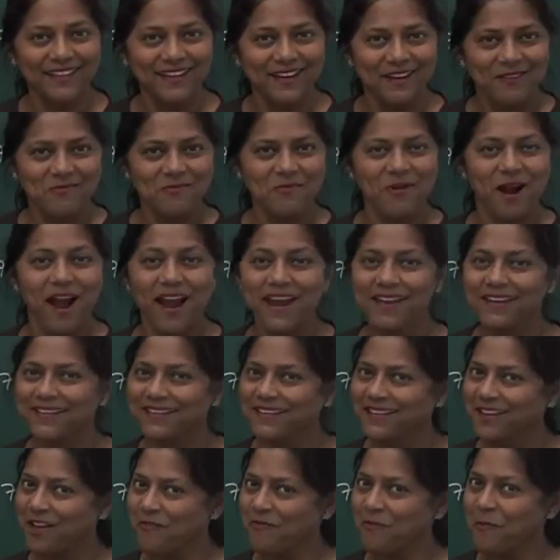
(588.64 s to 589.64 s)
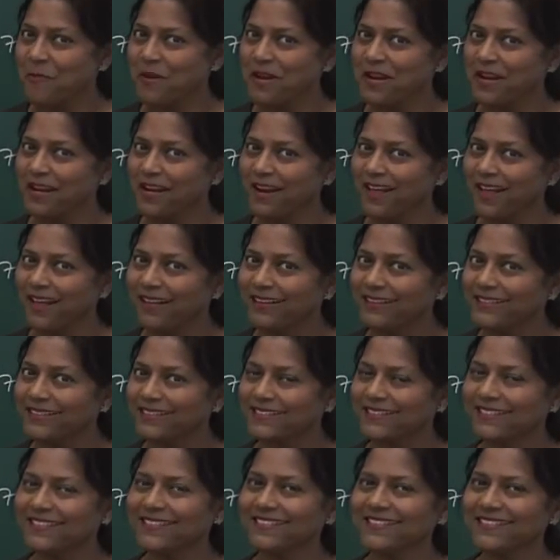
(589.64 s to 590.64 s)
Right? Have you been alert?
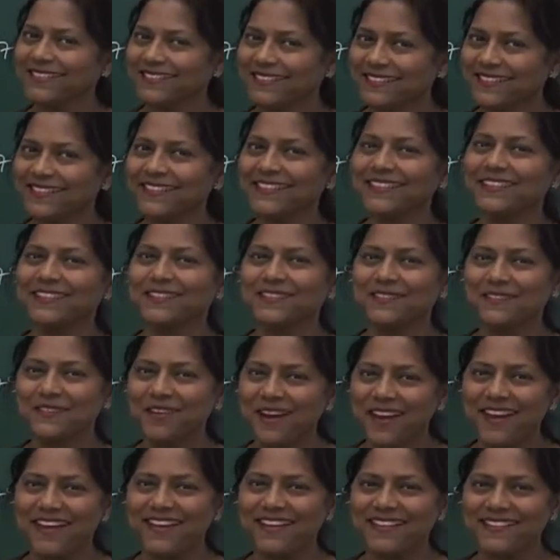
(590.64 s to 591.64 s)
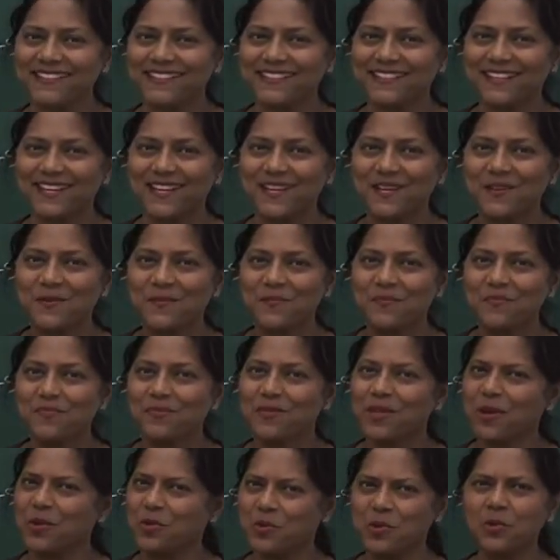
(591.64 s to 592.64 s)
Great.
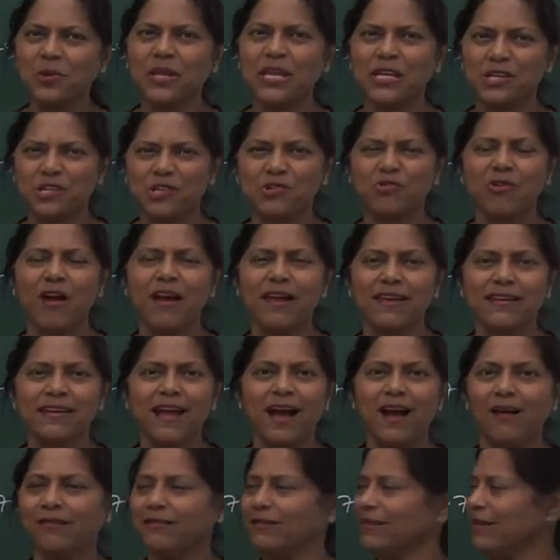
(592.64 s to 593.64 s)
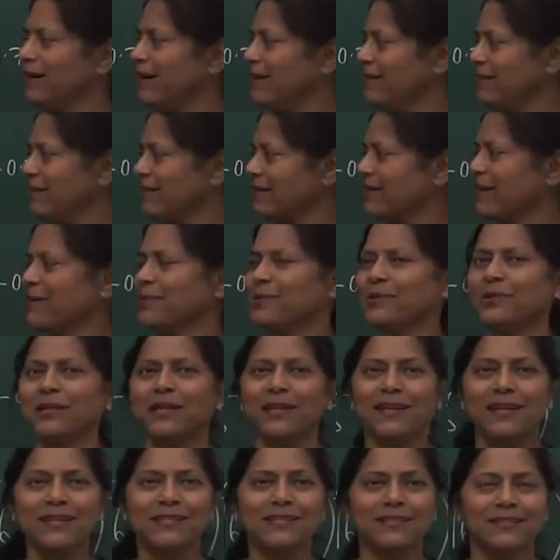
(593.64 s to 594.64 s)
Now you can try it out on your
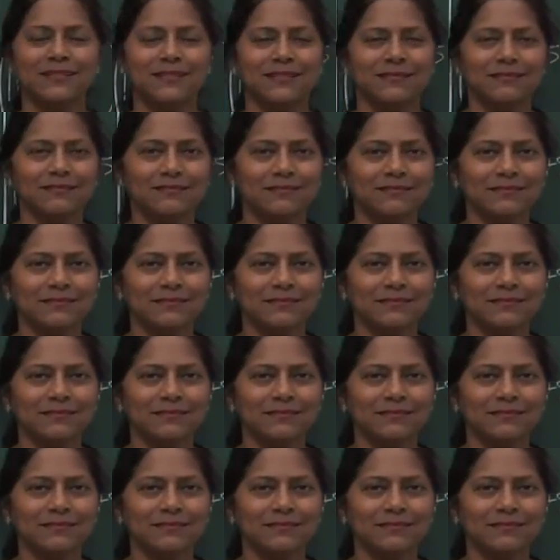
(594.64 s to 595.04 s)
calculator.